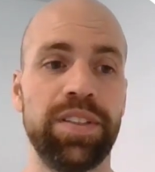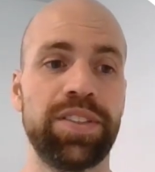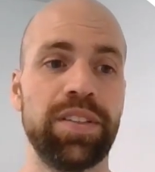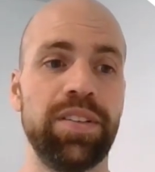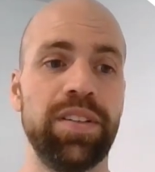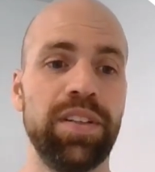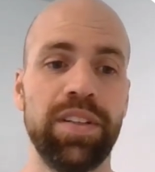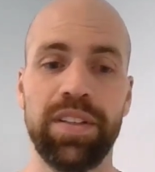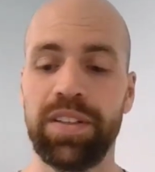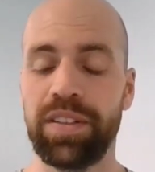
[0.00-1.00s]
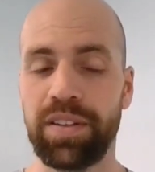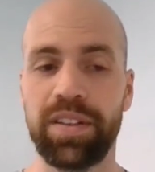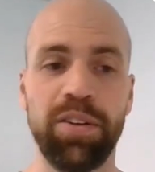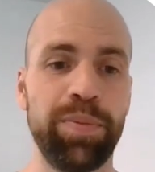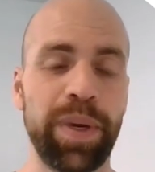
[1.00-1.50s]
So
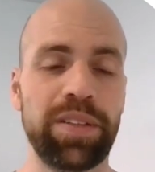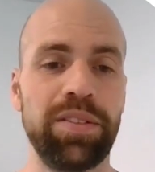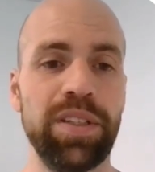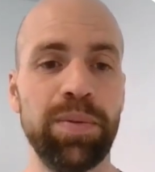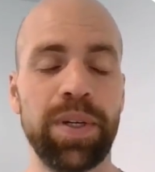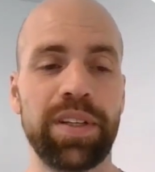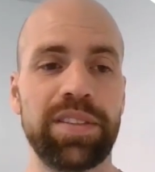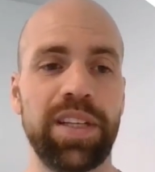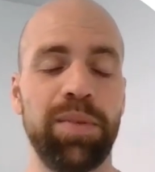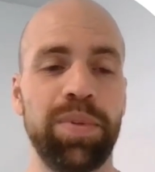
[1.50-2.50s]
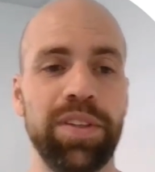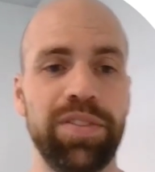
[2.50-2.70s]
going back to real world example,